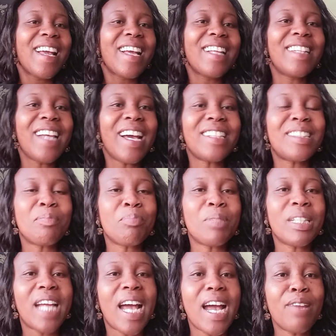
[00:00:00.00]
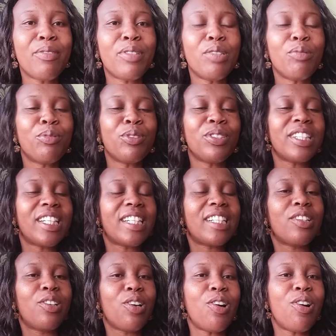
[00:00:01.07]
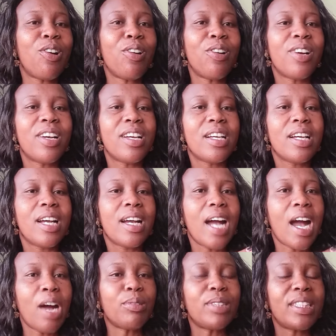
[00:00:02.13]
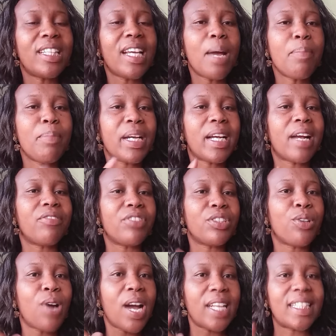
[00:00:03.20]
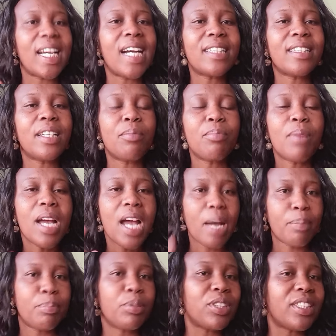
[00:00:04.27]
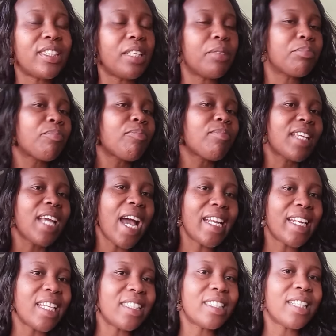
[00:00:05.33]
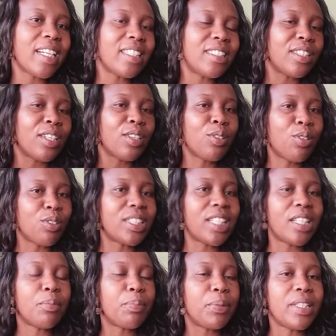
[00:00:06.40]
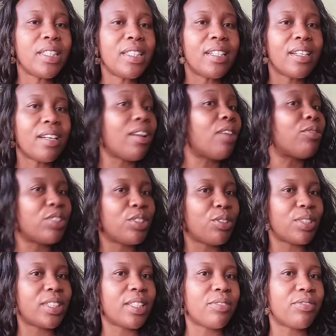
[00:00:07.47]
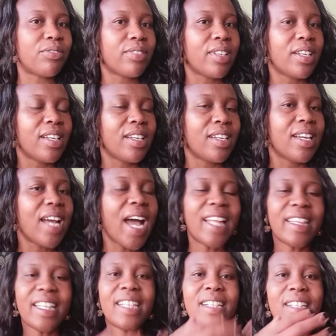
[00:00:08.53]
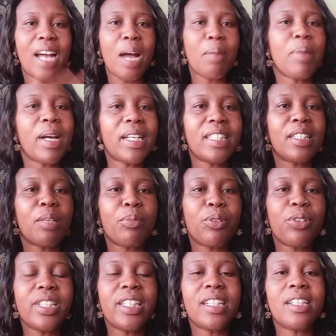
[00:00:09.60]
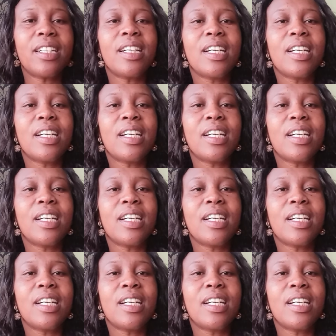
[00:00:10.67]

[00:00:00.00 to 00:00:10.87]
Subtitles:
that Min Hawi would go out there, make a video, attack them, abuse them, and at night go sleep with Claude Joseph. And then come back in the morning,